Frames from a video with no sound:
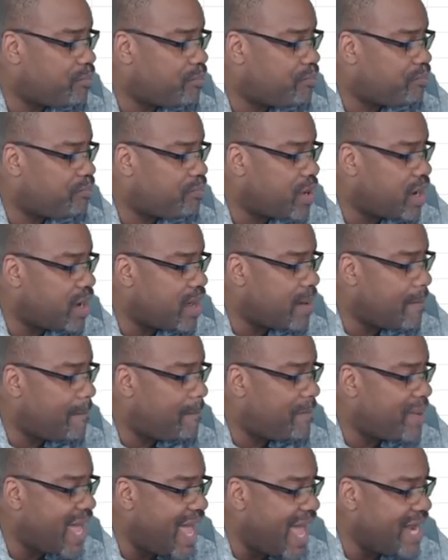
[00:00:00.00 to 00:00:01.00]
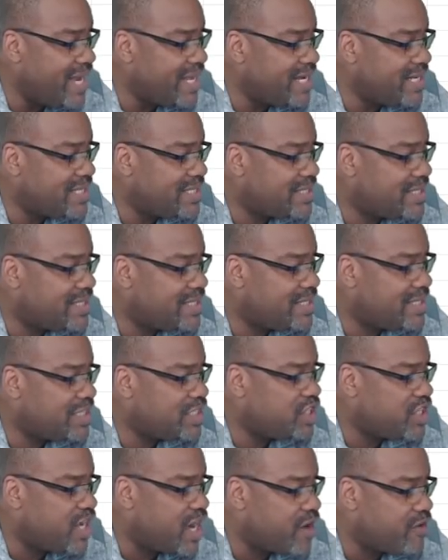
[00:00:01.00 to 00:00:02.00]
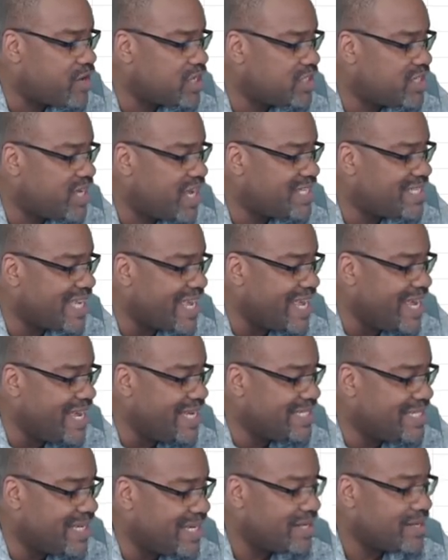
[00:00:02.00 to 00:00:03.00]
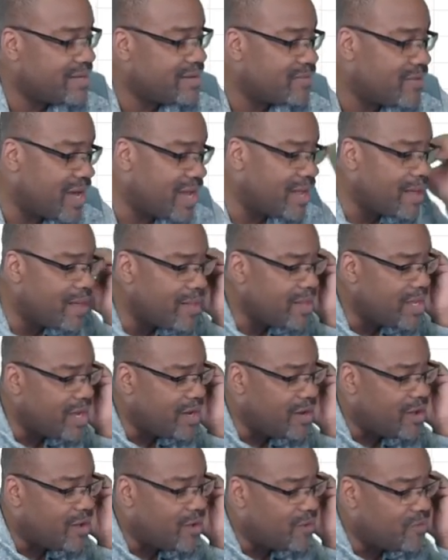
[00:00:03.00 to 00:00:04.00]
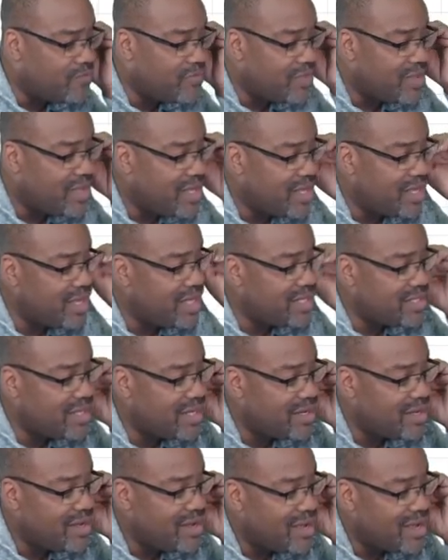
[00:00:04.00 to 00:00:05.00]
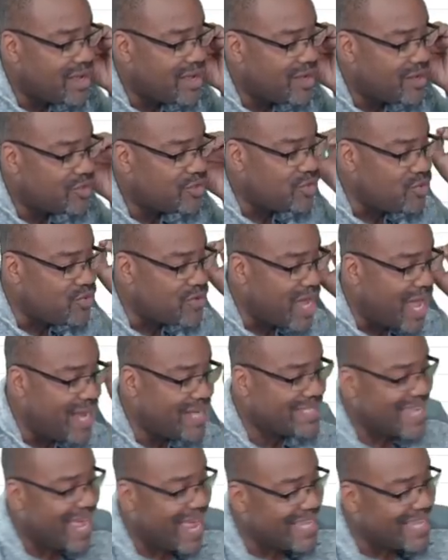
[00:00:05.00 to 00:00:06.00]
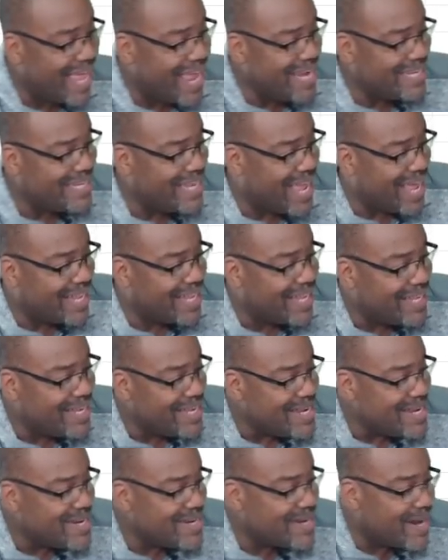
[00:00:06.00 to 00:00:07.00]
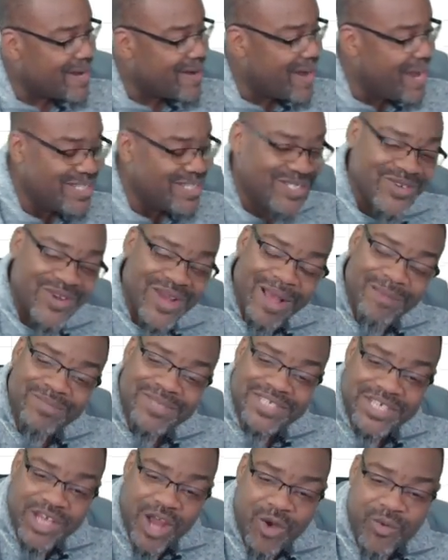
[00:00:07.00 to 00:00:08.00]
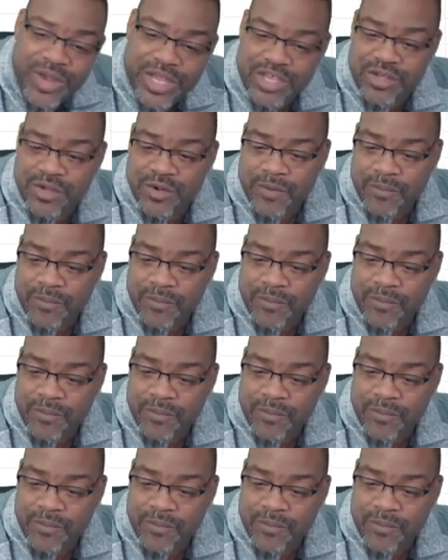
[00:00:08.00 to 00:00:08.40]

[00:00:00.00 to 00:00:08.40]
Uh, Patty Teixeira says, easy. Well, you know, easy. Too nice. I like that. All right, so I'm showing you